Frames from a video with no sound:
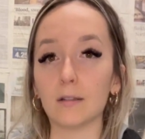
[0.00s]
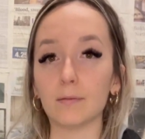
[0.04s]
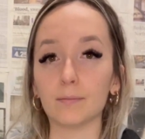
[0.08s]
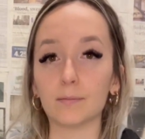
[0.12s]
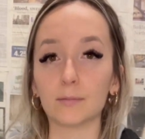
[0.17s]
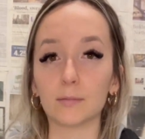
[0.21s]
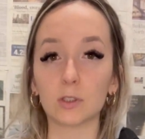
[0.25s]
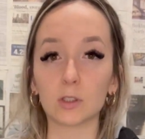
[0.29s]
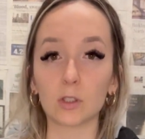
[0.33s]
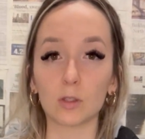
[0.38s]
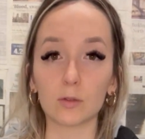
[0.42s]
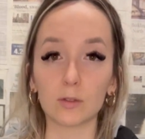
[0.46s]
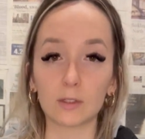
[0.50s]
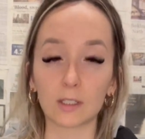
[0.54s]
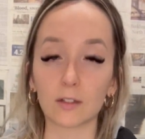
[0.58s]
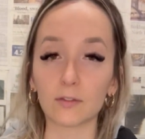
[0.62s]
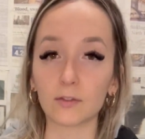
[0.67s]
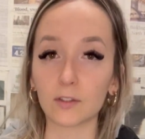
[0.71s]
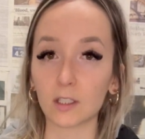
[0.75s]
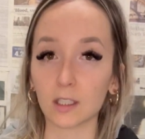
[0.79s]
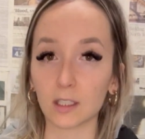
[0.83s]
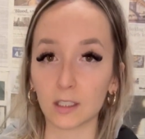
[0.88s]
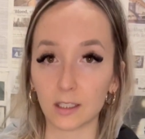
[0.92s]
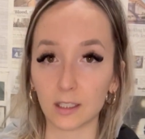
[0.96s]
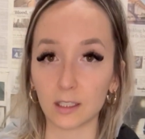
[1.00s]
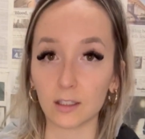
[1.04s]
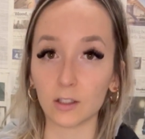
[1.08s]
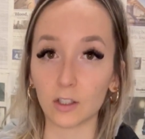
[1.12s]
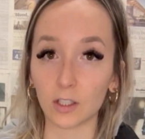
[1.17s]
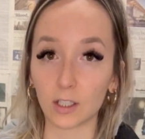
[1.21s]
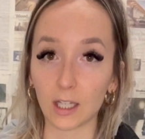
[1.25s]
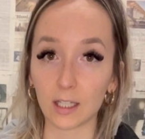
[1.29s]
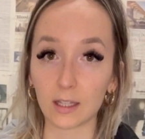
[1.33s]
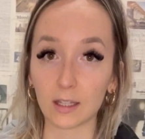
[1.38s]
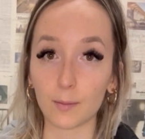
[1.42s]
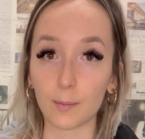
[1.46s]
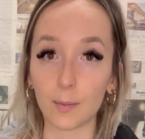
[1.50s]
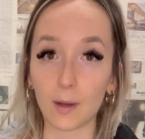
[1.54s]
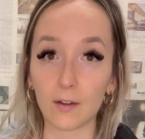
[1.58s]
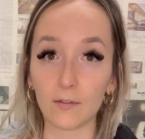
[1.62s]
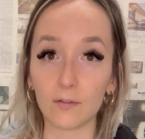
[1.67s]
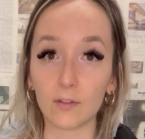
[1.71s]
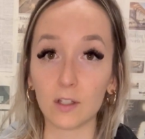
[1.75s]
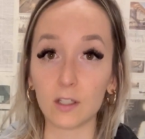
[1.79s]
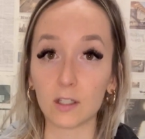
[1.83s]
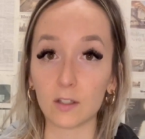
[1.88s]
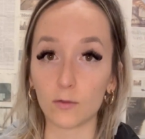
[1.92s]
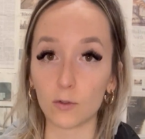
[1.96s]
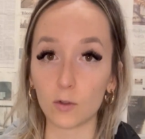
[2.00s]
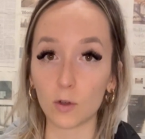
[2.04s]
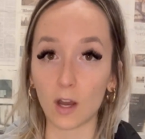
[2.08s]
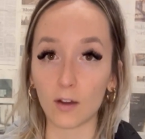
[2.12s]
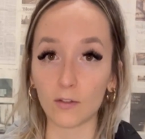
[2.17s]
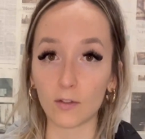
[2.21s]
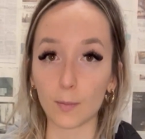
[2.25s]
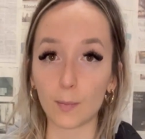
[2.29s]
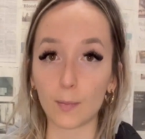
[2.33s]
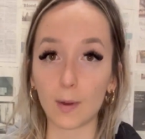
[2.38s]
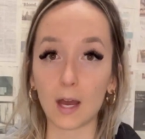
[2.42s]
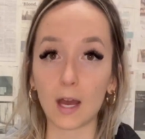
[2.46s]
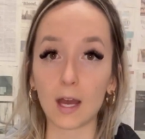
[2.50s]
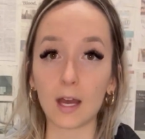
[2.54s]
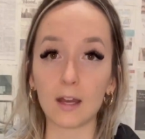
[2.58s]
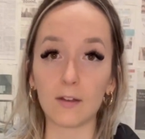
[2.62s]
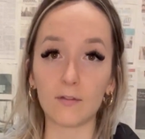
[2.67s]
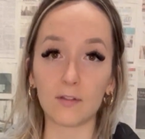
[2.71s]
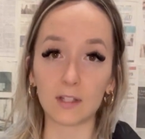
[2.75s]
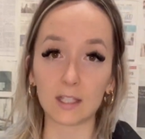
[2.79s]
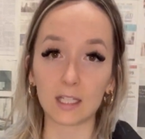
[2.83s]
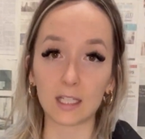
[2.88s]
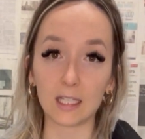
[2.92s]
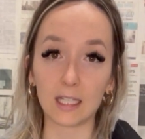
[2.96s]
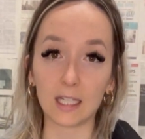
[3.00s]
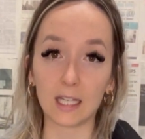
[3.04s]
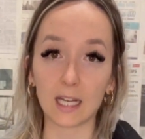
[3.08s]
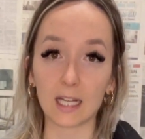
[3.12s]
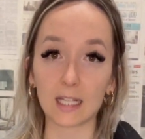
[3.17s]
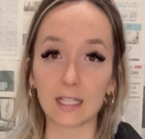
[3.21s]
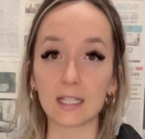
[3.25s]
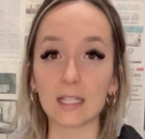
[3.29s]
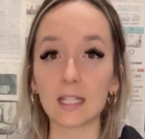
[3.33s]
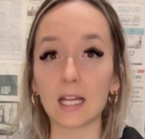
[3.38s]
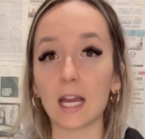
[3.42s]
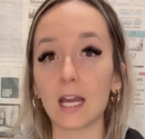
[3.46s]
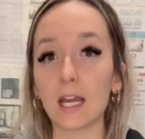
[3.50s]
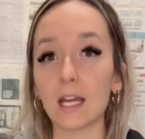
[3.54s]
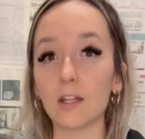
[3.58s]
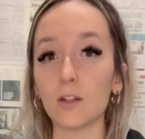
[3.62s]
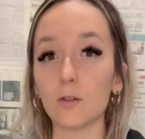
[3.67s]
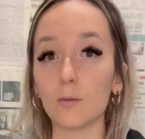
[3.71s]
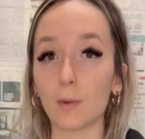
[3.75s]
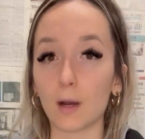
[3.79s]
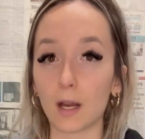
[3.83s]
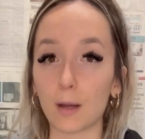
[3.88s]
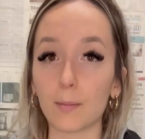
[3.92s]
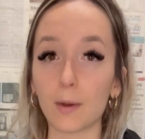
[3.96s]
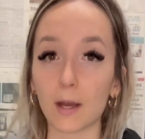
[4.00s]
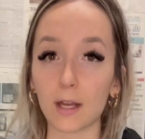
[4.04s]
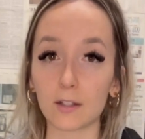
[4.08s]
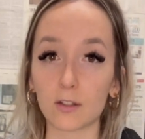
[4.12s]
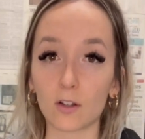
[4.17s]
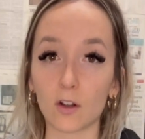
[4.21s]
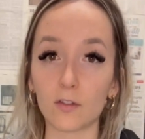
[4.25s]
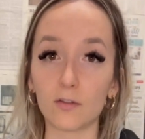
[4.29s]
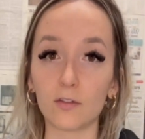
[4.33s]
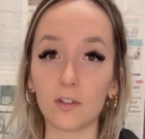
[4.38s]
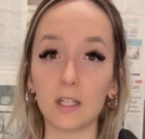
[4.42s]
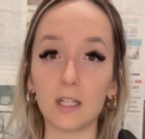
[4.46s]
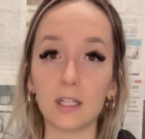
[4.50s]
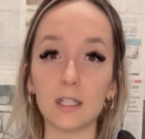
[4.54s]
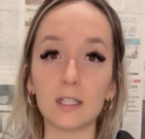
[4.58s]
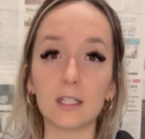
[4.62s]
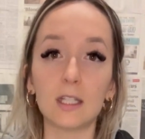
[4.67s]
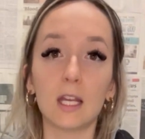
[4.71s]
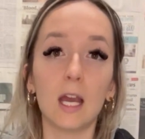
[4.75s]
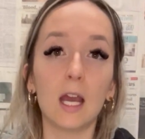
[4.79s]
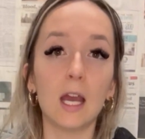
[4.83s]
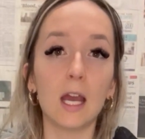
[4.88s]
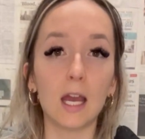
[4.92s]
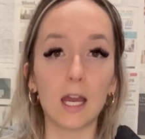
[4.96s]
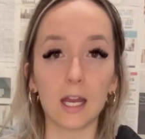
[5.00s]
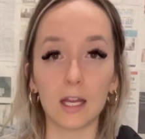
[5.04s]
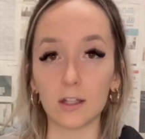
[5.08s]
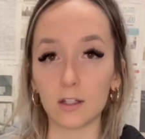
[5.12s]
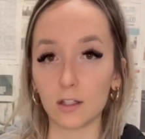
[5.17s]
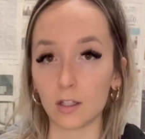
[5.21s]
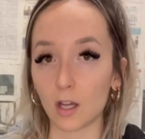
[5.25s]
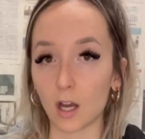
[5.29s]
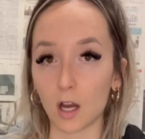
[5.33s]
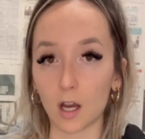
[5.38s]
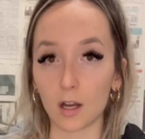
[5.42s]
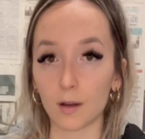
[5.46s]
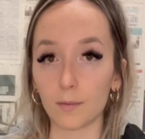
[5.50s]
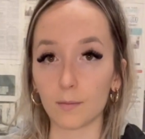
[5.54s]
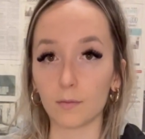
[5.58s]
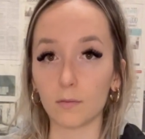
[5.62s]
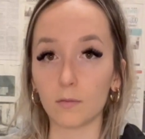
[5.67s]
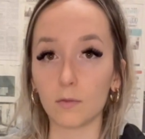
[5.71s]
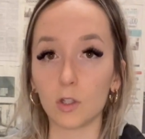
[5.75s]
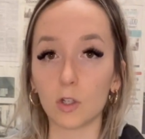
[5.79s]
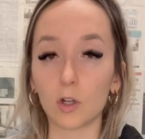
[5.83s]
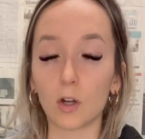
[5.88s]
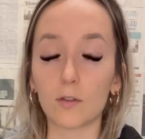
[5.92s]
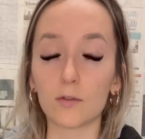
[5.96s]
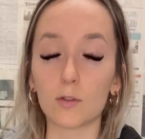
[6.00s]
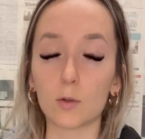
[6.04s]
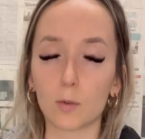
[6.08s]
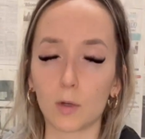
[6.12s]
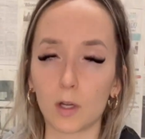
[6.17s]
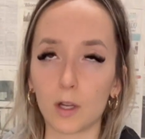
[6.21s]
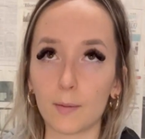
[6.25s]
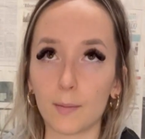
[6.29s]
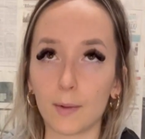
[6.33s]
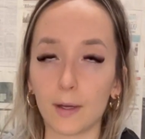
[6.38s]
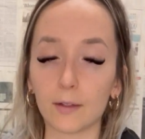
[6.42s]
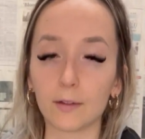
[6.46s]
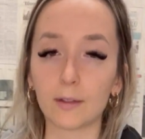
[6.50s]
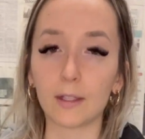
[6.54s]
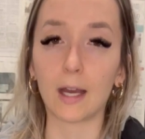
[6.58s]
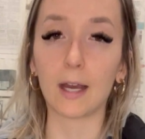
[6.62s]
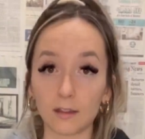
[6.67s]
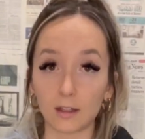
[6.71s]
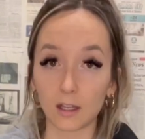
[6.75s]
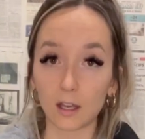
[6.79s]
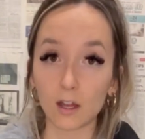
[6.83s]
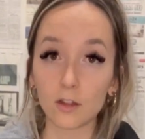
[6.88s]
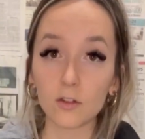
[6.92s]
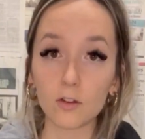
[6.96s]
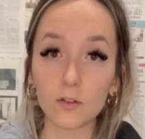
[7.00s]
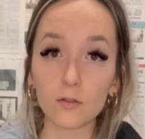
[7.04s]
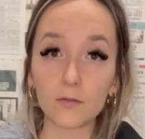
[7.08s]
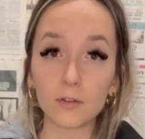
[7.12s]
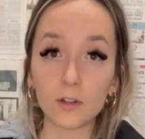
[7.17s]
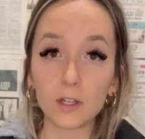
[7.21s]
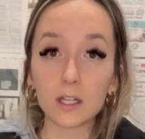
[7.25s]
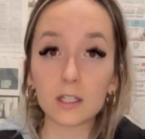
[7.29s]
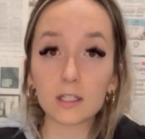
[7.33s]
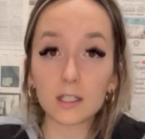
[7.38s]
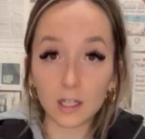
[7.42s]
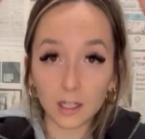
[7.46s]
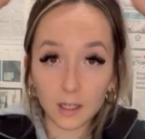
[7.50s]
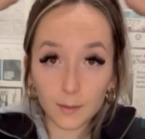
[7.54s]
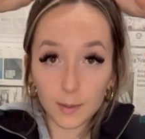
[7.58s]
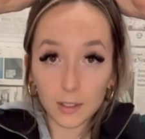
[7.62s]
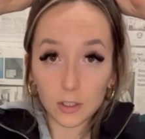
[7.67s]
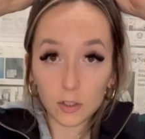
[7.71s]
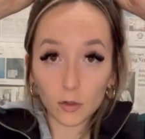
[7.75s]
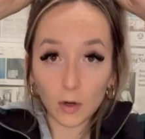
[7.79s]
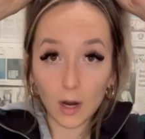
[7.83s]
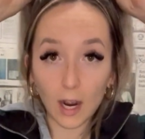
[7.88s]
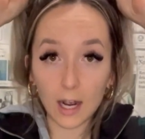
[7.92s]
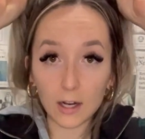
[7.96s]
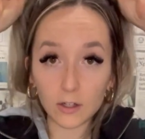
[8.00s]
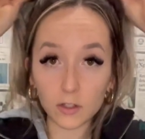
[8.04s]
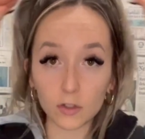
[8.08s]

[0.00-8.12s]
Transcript: So definitely look at the pet fees. If you have a pet, if it's an ESA, you bypass all fees and you don't have to worry about that. And the other fee is going to be trash.